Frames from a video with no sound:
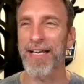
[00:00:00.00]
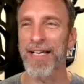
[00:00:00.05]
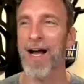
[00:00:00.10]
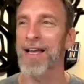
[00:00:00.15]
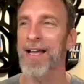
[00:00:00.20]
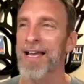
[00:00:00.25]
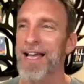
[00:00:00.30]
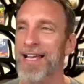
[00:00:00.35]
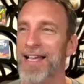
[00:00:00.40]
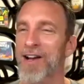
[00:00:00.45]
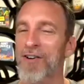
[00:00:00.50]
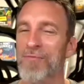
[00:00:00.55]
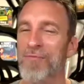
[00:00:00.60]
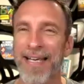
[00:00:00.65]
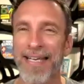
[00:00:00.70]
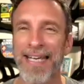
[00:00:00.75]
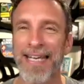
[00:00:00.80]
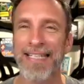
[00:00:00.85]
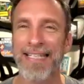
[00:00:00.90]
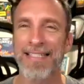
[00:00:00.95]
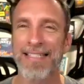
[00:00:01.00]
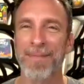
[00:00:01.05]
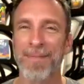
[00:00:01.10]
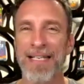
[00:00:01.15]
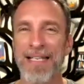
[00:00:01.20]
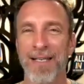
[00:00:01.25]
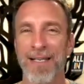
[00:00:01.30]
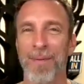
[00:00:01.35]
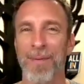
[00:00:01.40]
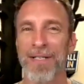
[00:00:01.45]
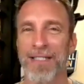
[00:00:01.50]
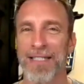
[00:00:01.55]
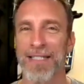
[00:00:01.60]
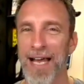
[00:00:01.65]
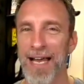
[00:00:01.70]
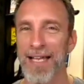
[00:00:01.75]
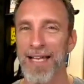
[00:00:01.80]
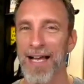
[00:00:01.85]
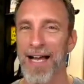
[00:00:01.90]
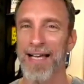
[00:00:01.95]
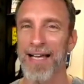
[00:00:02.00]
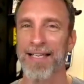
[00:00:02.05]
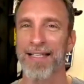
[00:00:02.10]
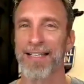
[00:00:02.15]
I, you know, if my kids meet someone and says, I, I,